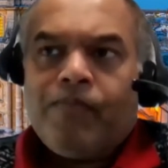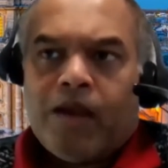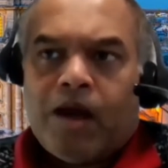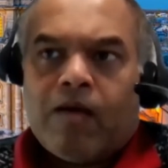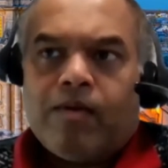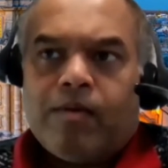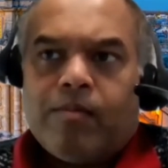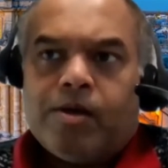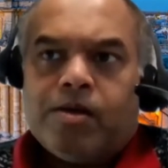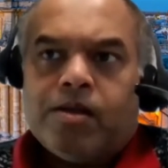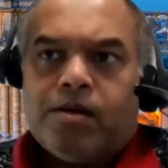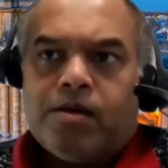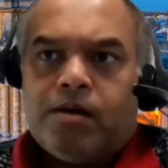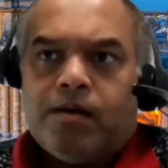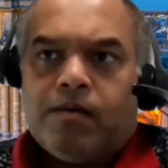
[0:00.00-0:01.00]
However,
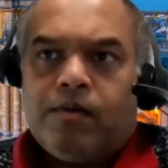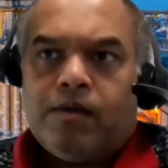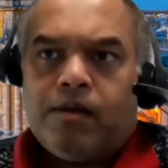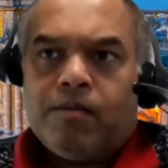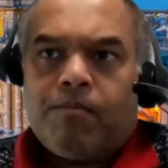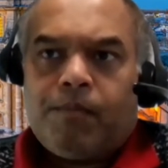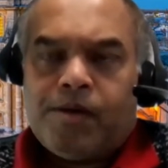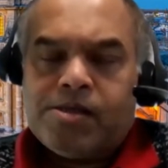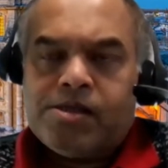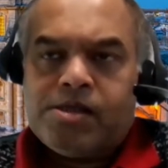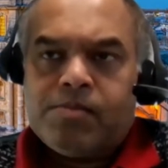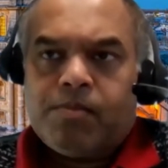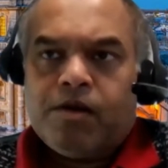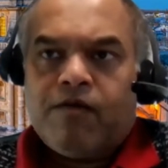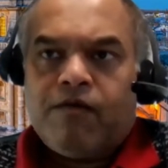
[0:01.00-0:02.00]
the
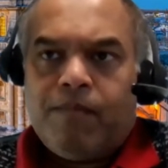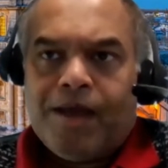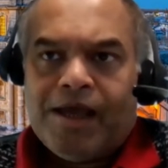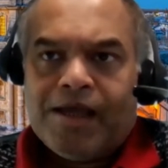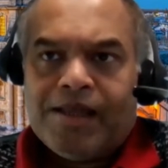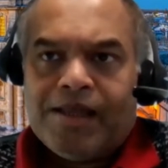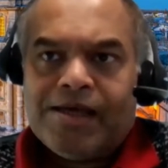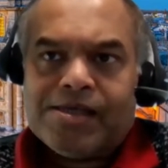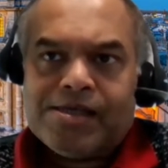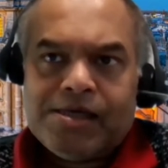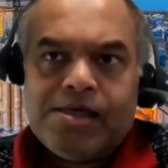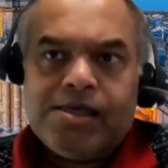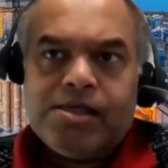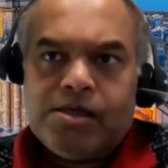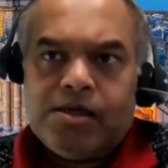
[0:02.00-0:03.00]
principle of making things
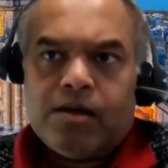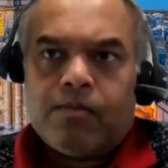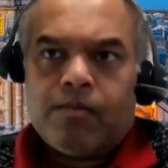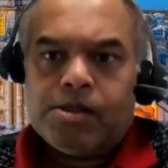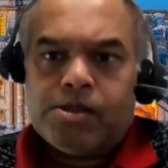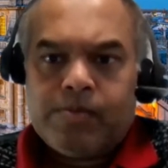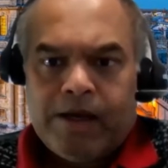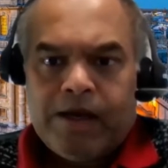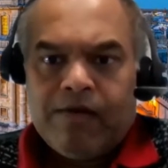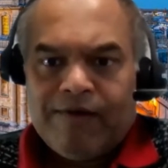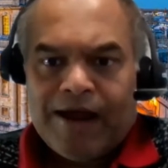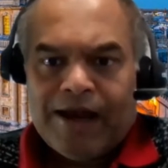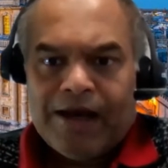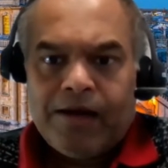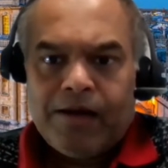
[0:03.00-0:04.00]
easier was very
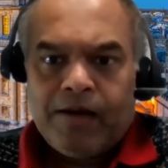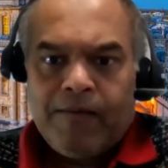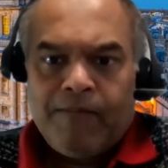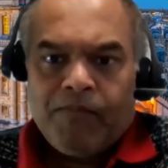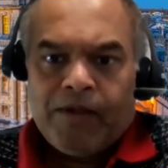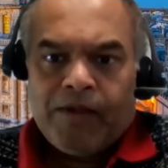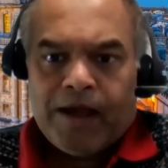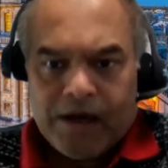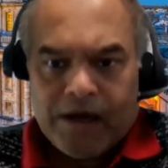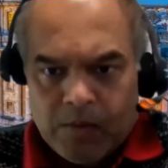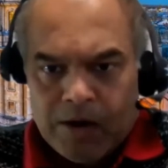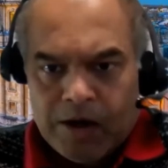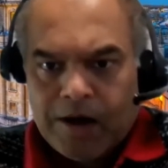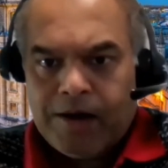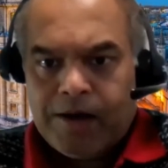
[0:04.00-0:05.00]
valid, and it
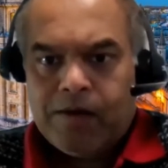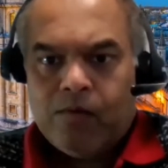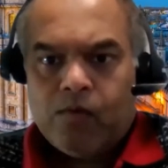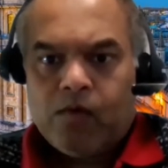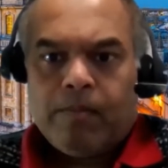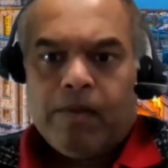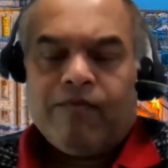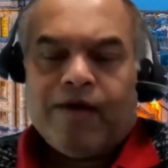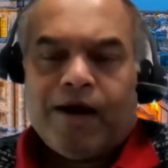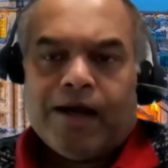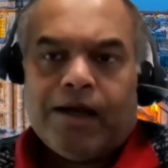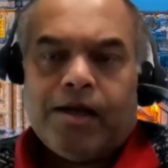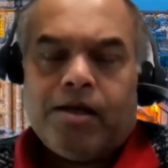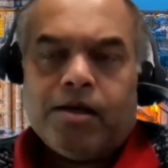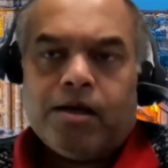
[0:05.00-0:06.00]
will continue to be
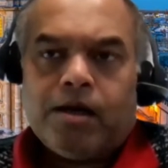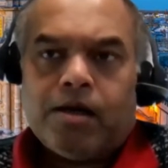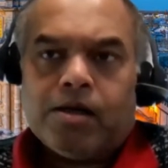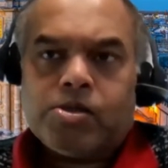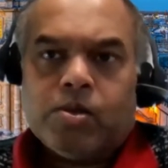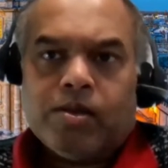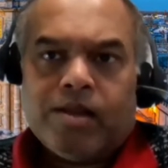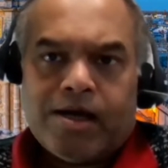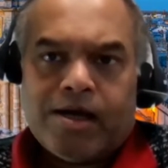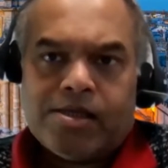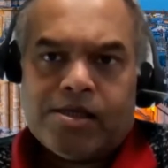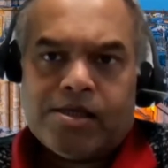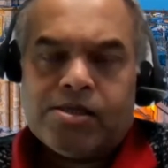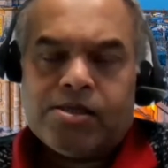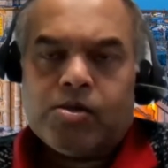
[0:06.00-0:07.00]
valid. So in that
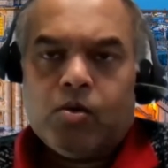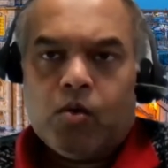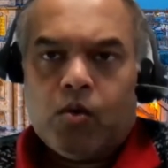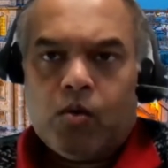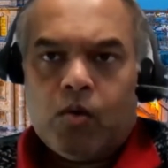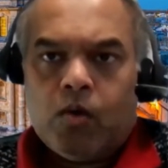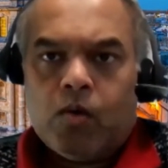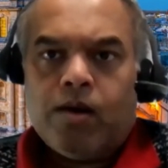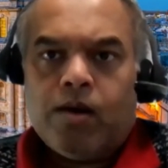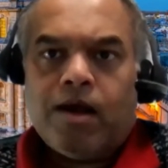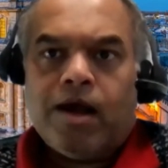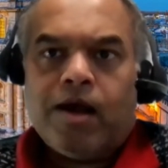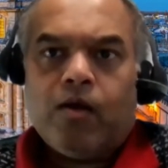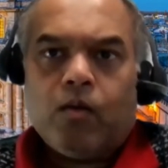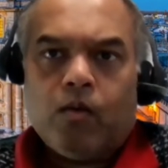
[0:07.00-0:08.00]
sense, low code
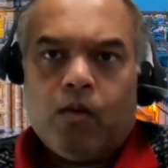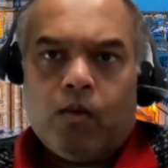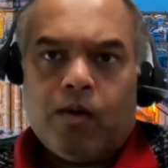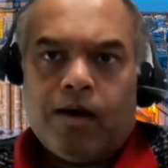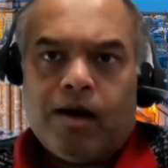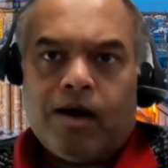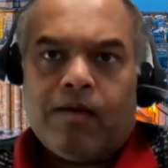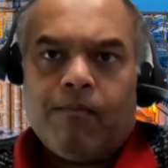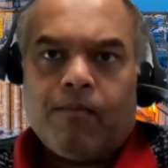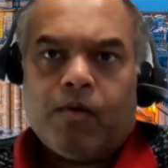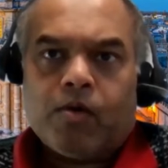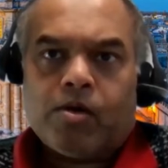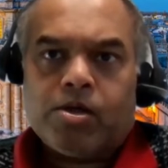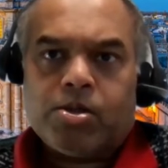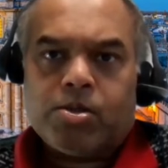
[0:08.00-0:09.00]
and no code are
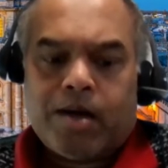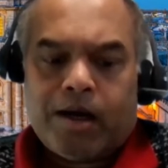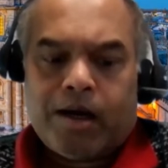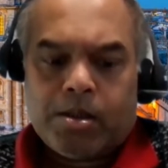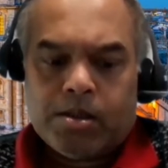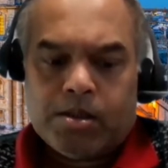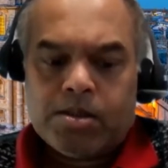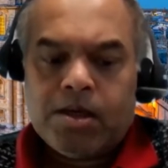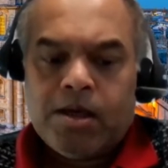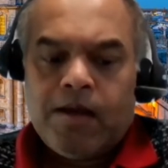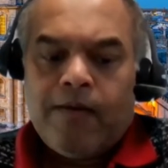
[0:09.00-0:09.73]
important strategies.